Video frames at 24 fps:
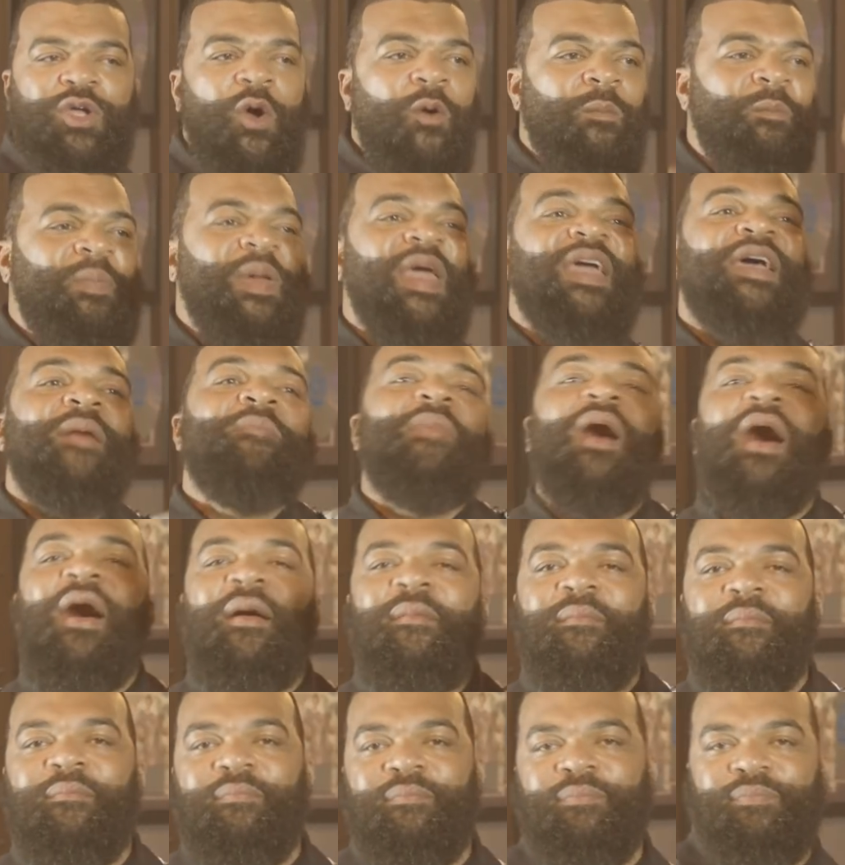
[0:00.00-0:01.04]
go pick them
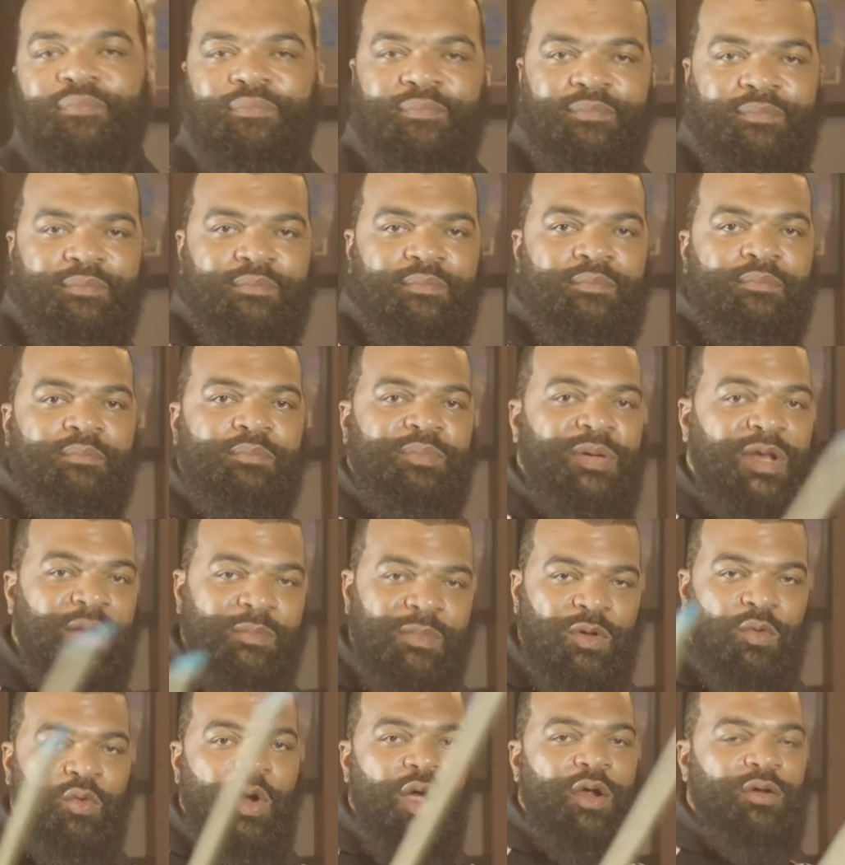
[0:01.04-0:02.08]
up. Put
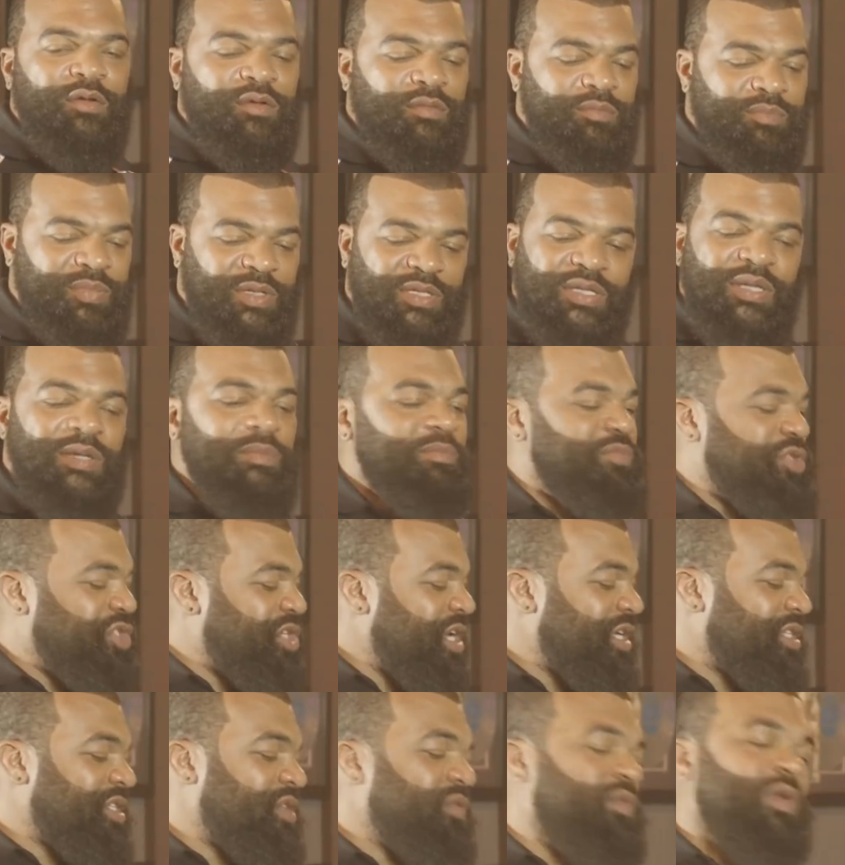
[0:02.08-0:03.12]
them to work, put the
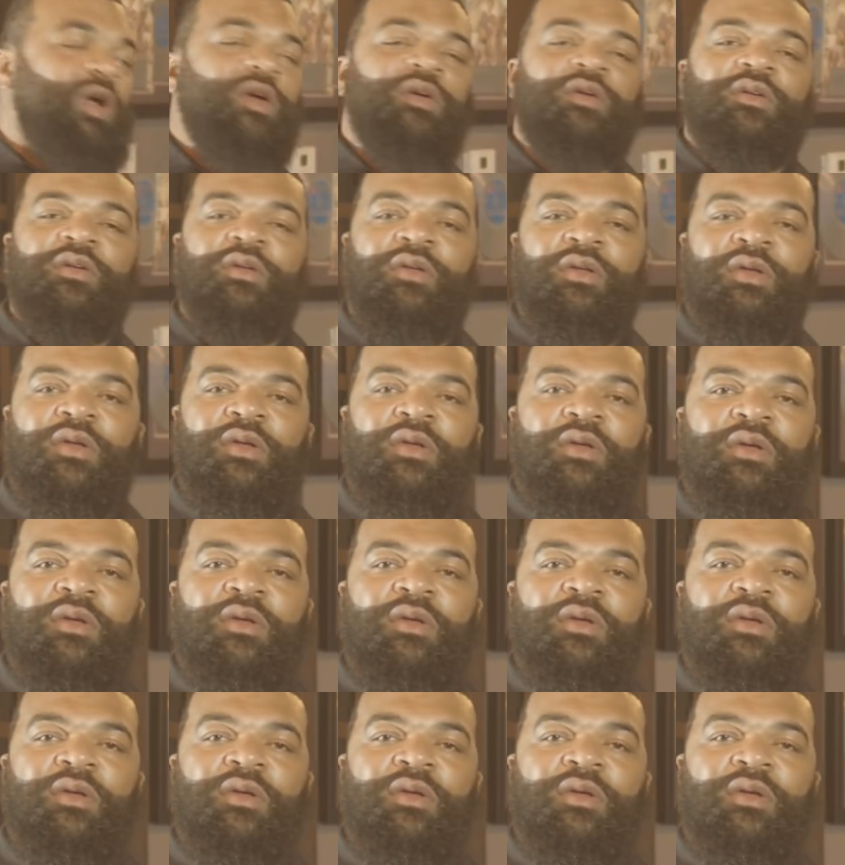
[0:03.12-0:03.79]
chicks to work.